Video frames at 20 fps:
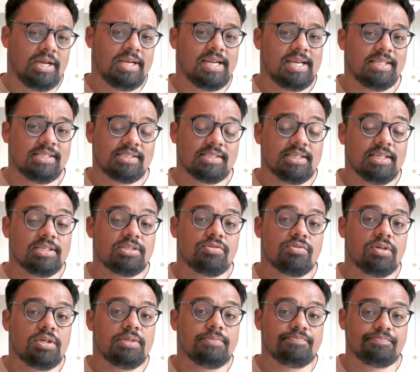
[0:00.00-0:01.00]

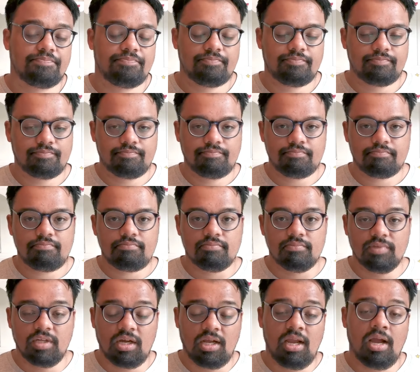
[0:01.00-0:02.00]
finance literate,
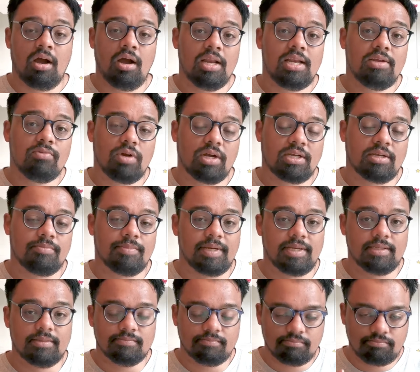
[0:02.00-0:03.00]
I highly
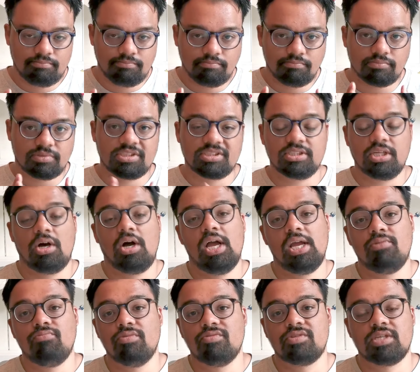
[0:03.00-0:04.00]
recommend
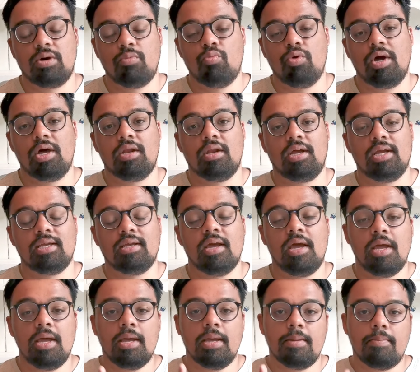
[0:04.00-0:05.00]
starting with somewhere
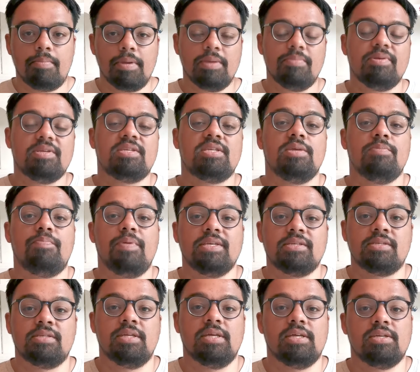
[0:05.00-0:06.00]
like
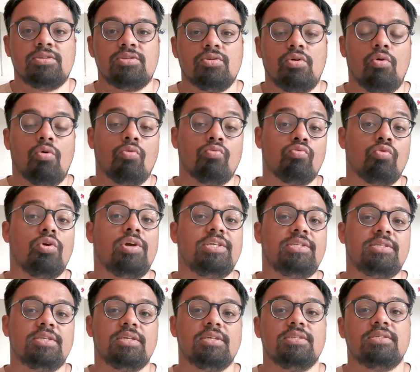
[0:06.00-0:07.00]
BBC Business
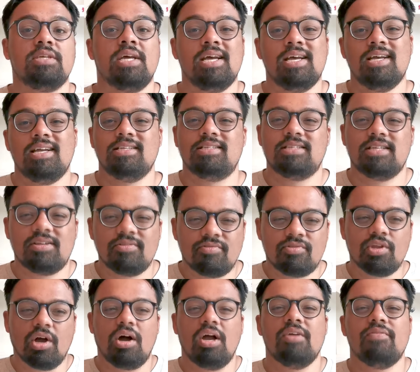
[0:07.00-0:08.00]
or Reuters,
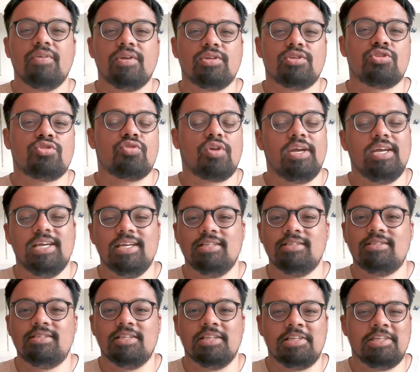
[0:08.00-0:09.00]
instead of diving
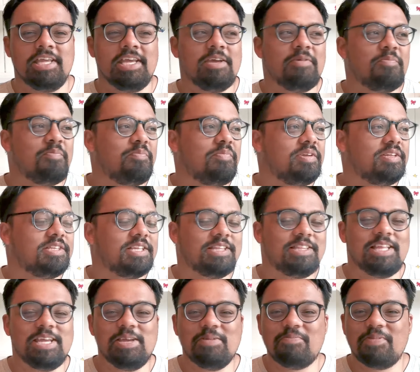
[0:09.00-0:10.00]
straight into
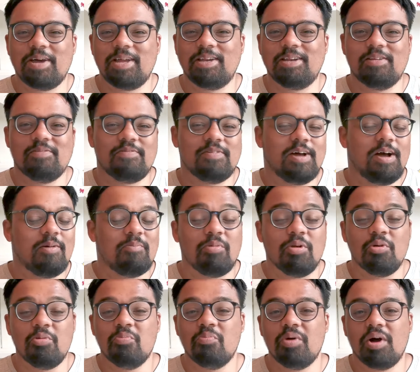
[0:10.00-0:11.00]
the deep end of
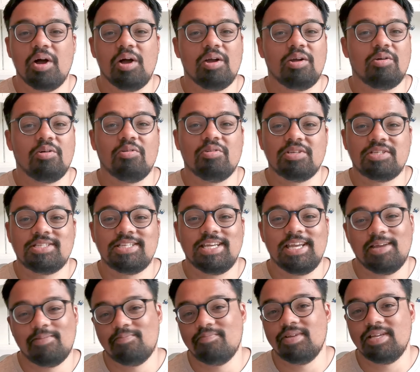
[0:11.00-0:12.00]
a Bloomberg or
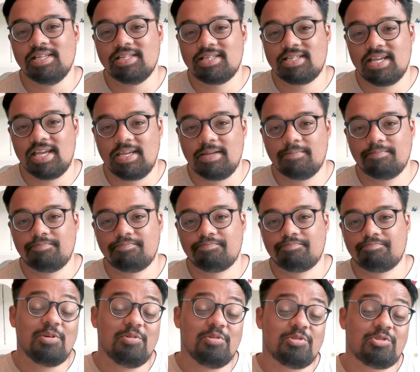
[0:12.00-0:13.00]
a CNBC.
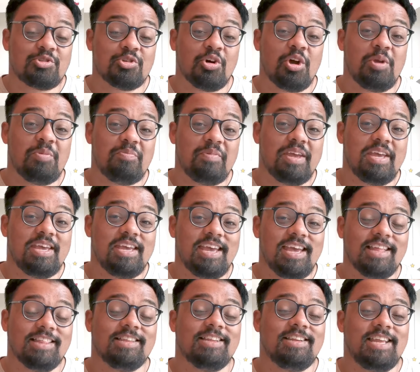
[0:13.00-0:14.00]
So join
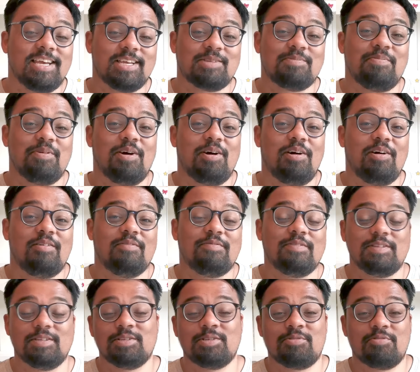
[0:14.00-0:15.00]
me in the next
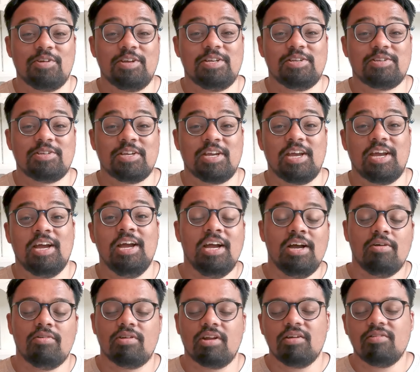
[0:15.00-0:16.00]
part for the screen
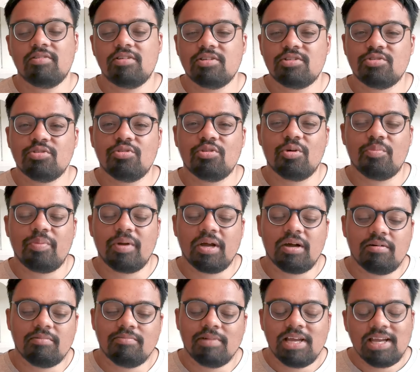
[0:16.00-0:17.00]
share, but I'm going to
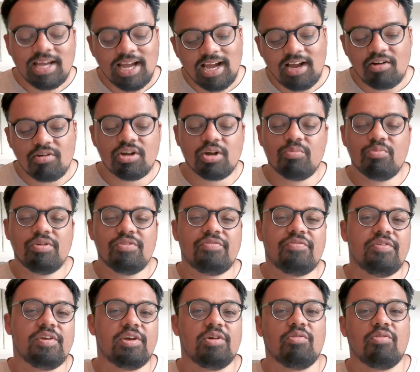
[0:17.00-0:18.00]
talk about how
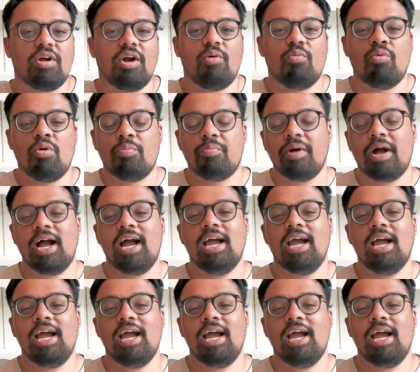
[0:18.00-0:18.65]
can we figure out